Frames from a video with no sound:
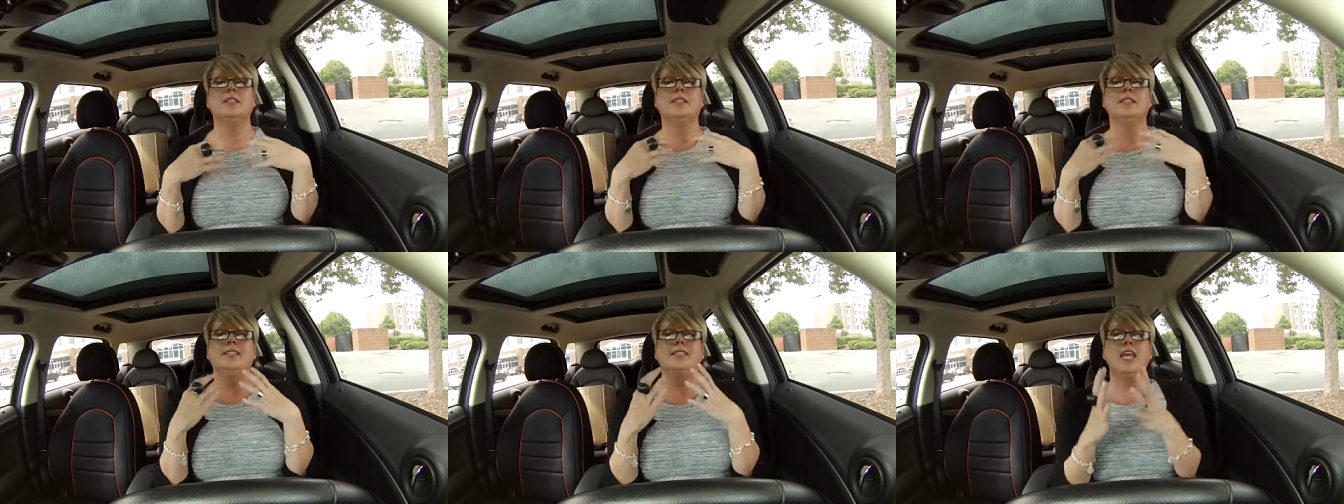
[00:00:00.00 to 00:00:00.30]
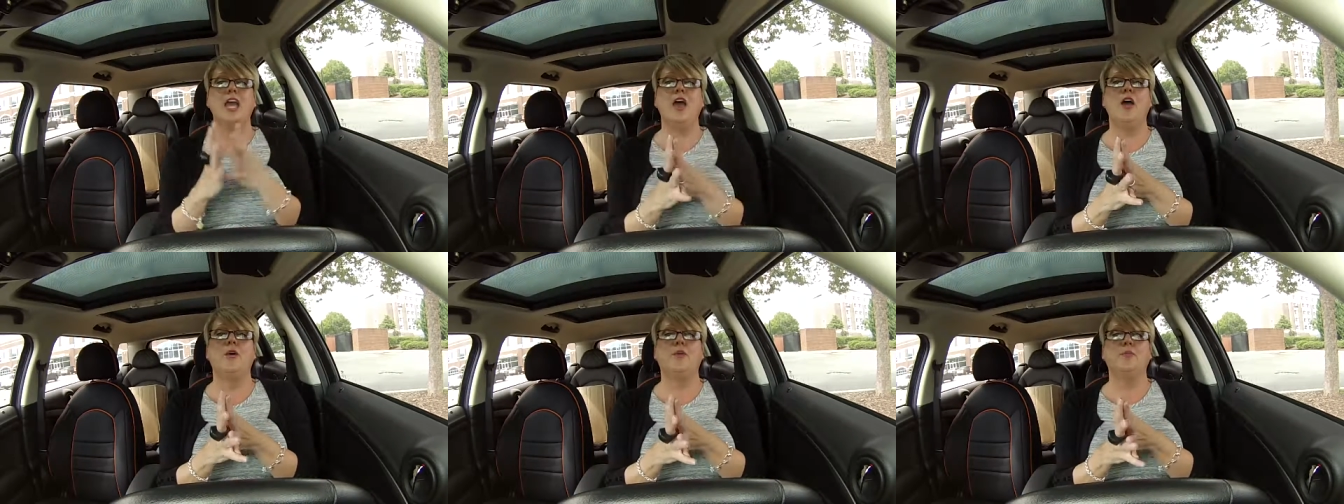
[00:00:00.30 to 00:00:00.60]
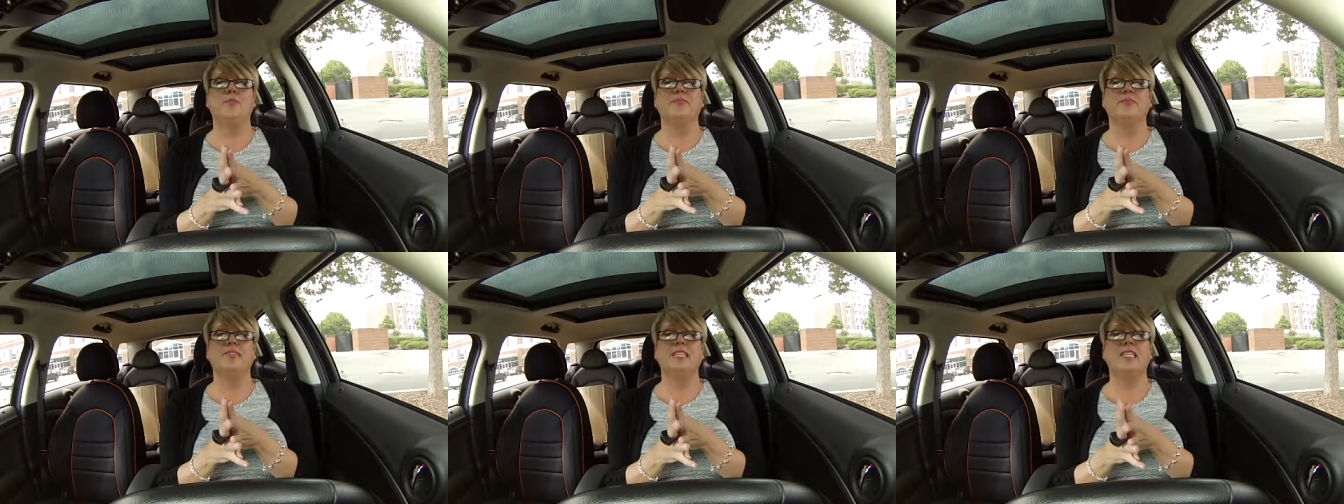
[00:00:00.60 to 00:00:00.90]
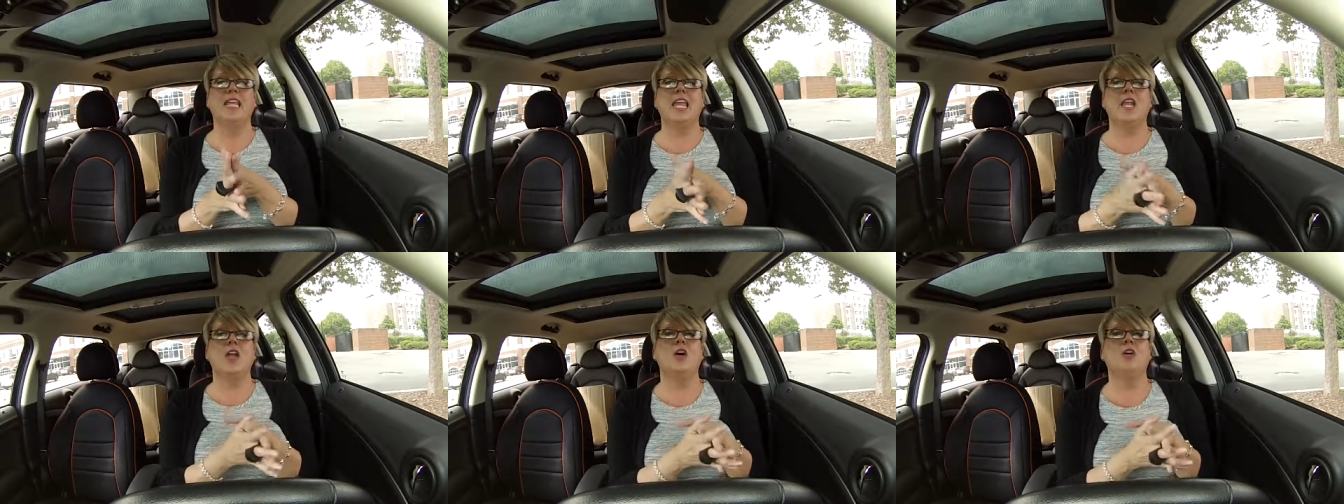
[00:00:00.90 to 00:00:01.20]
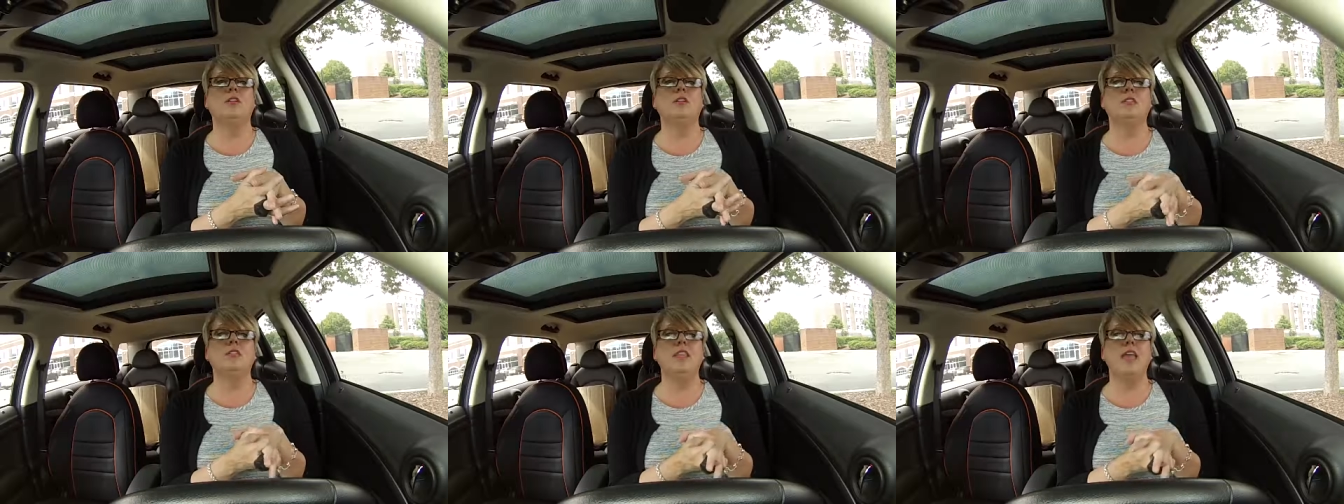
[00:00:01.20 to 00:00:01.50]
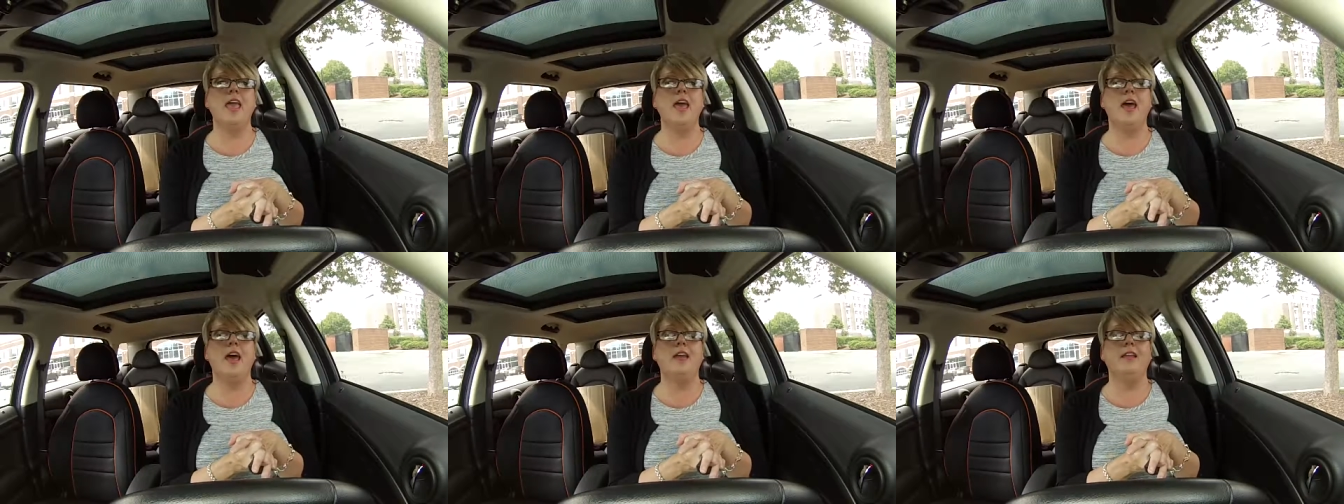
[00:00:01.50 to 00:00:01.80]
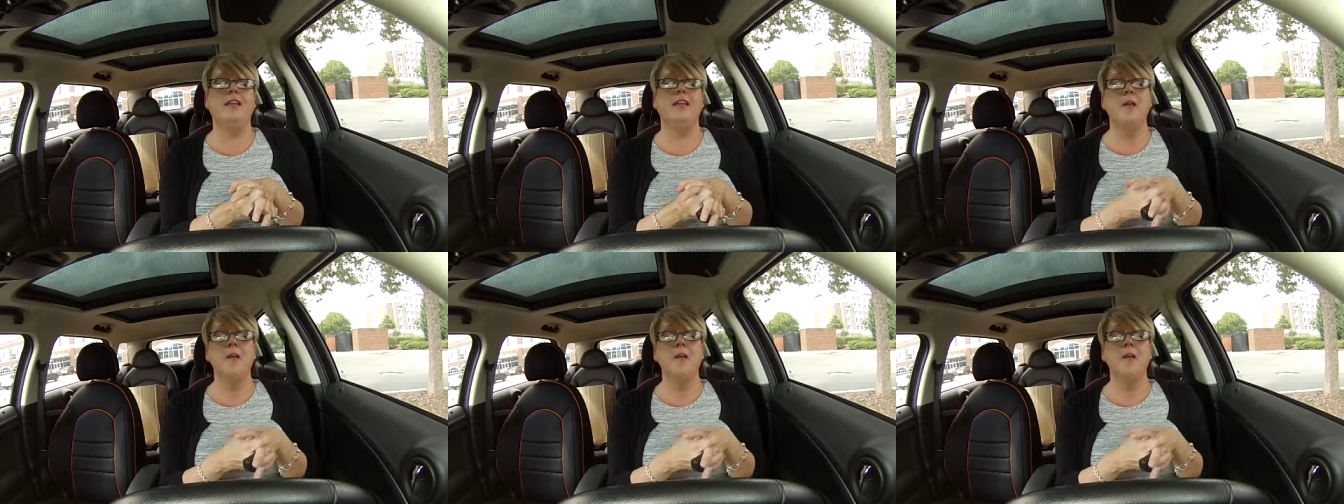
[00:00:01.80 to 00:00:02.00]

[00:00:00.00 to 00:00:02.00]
So take hold to that,